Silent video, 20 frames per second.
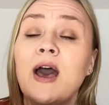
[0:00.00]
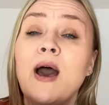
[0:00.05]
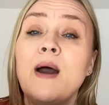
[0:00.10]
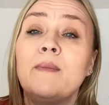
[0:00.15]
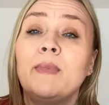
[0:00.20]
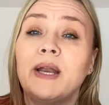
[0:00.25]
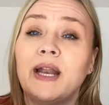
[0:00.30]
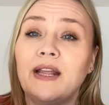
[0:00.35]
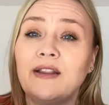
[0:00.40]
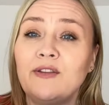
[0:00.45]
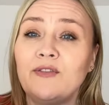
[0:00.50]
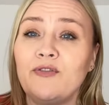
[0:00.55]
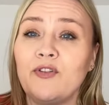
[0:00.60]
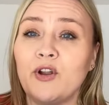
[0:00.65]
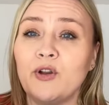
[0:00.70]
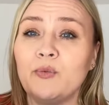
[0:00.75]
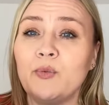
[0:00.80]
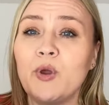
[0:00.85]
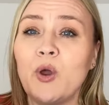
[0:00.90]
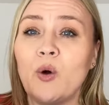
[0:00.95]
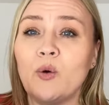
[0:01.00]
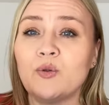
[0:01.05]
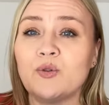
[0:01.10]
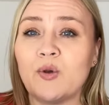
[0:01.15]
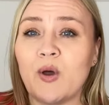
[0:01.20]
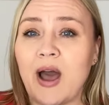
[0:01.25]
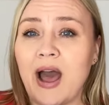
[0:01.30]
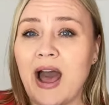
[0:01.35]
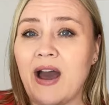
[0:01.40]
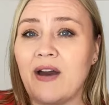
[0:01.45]
but at the front, we also
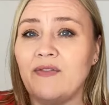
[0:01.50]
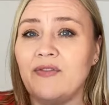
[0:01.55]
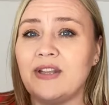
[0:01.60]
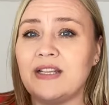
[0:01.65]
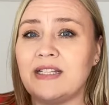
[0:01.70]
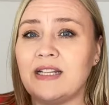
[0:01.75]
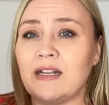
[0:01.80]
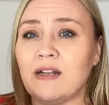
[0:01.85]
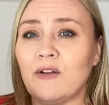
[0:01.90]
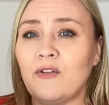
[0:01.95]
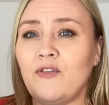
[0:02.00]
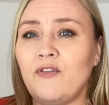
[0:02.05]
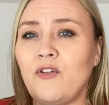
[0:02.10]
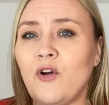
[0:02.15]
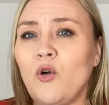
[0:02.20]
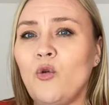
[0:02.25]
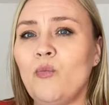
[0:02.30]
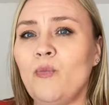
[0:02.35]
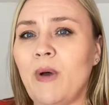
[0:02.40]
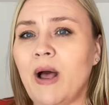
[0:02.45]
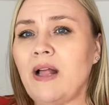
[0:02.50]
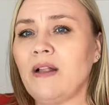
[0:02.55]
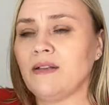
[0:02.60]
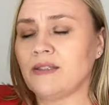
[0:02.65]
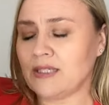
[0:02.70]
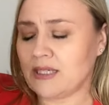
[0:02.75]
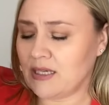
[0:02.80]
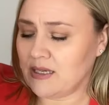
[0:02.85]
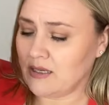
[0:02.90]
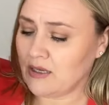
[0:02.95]
have this little faux
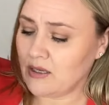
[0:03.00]
belt.